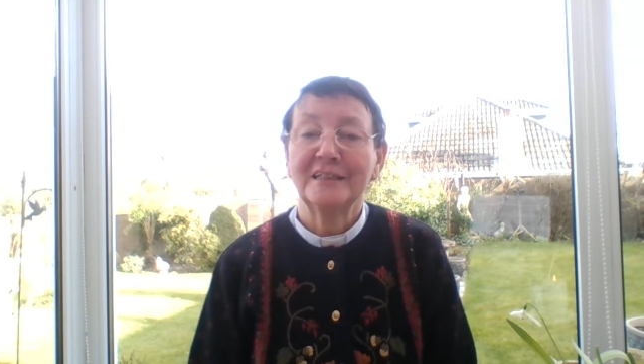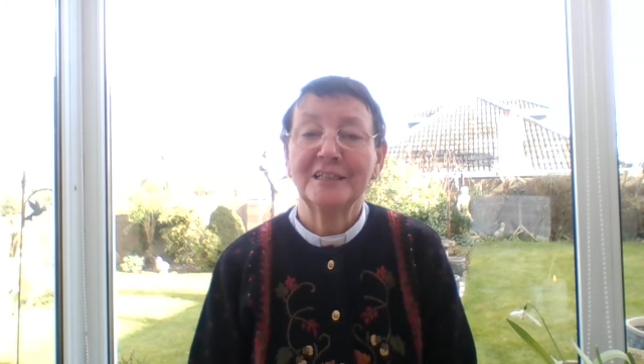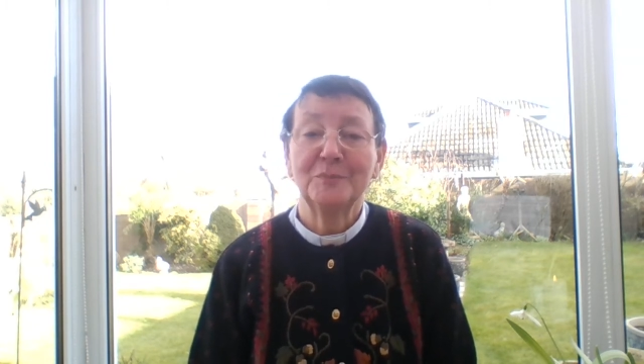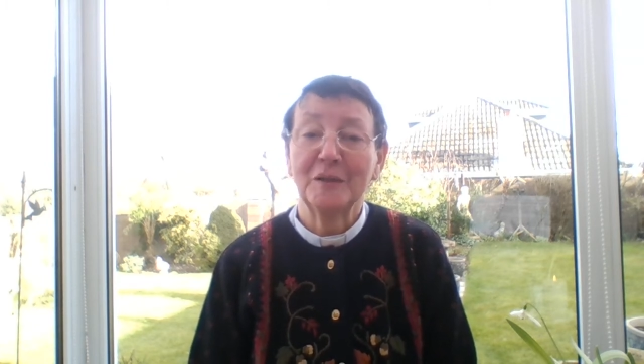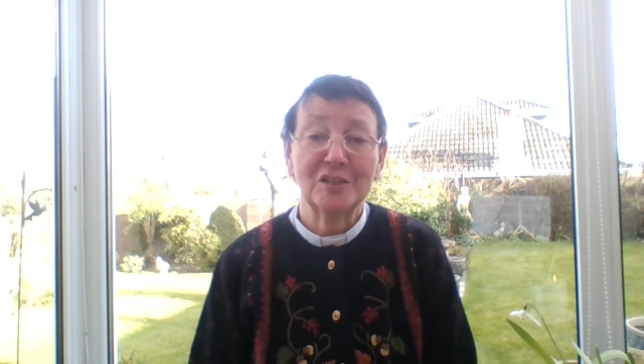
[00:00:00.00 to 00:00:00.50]

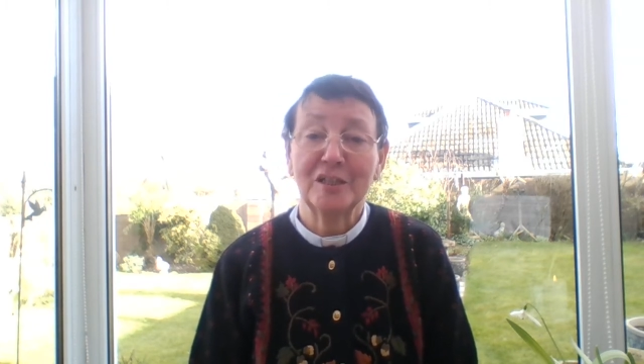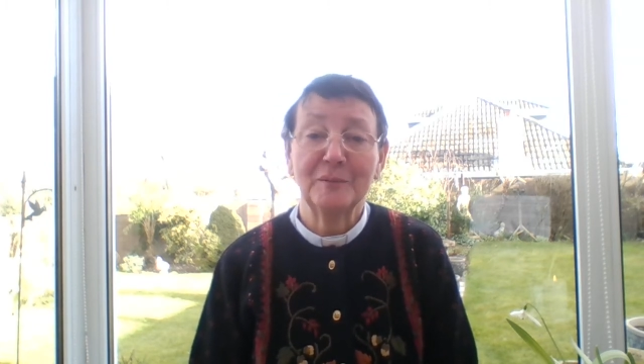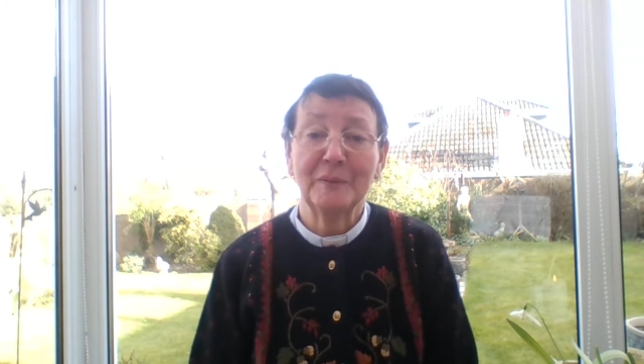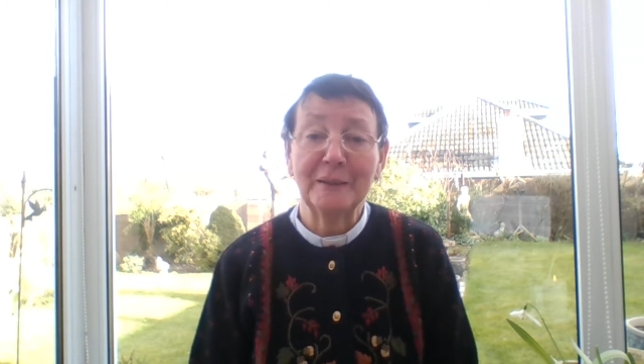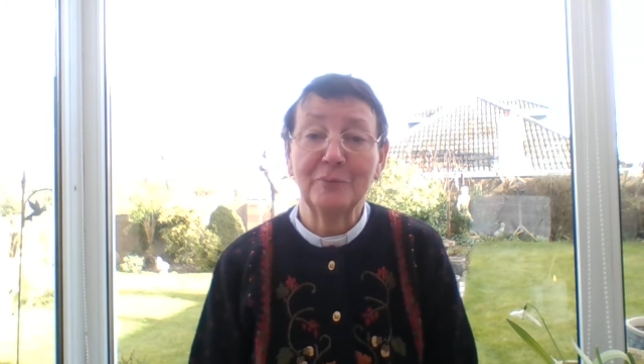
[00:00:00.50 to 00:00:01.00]
especially
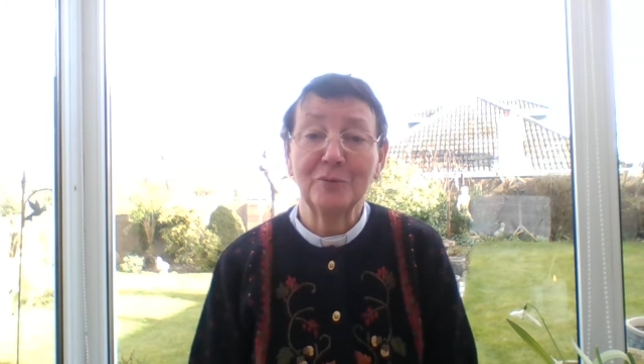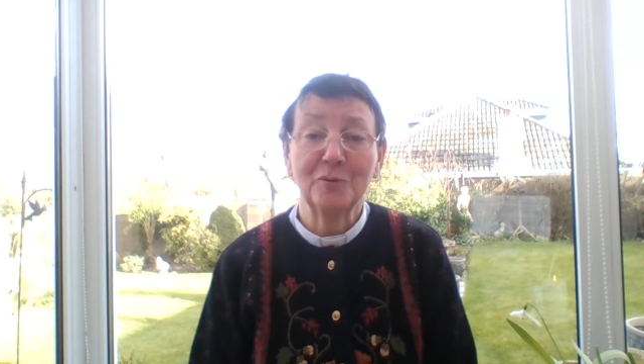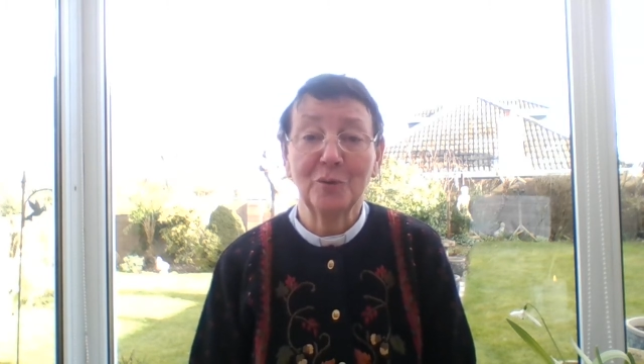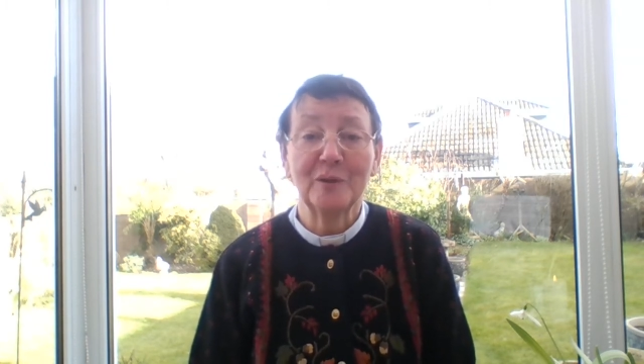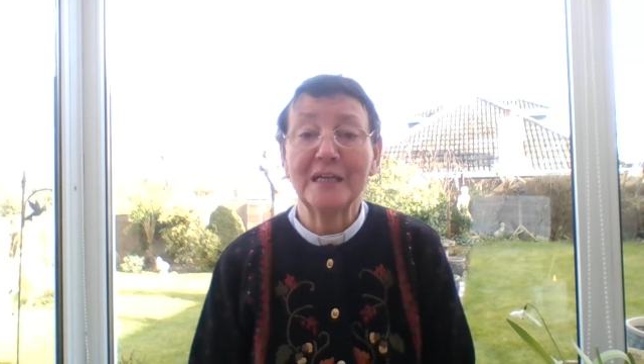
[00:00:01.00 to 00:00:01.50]
people
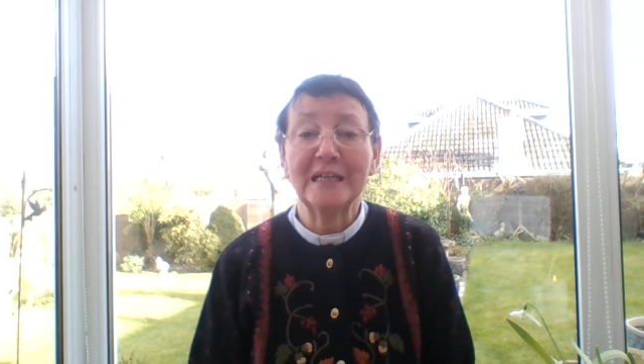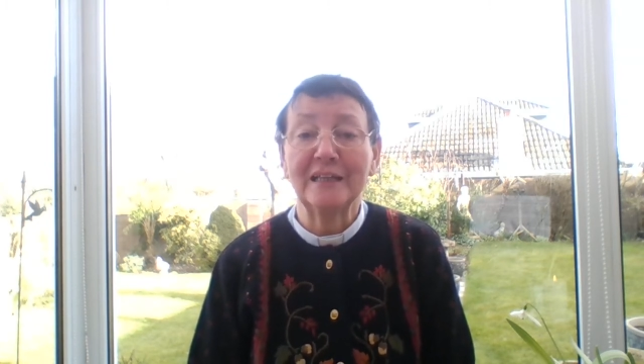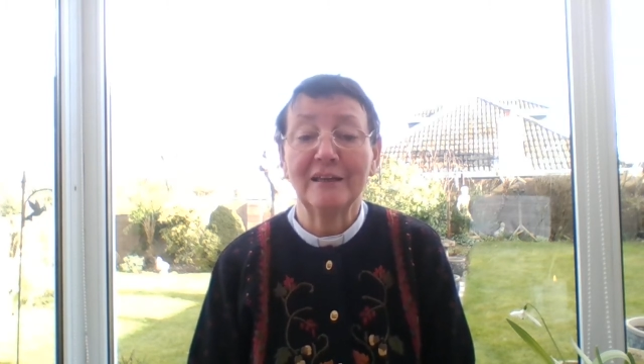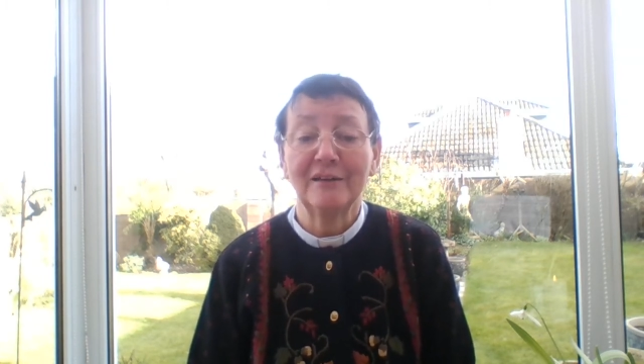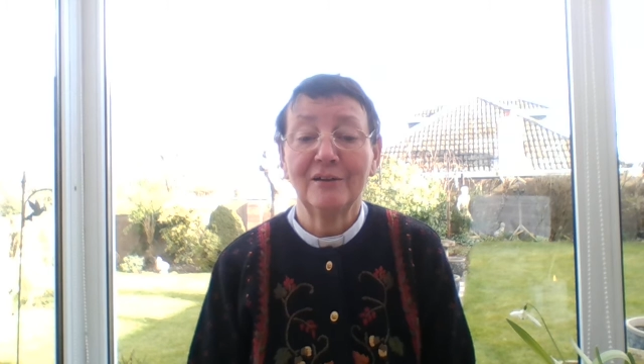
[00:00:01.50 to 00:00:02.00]
who were
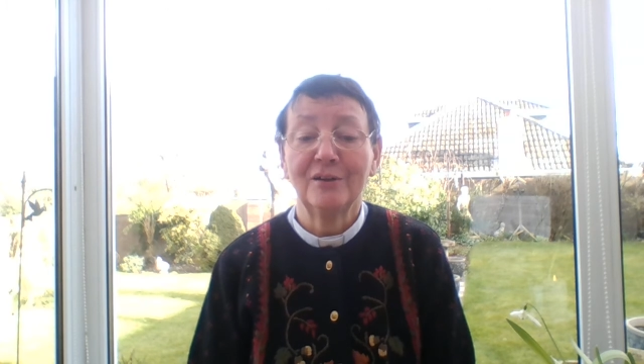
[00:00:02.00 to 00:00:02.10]
ill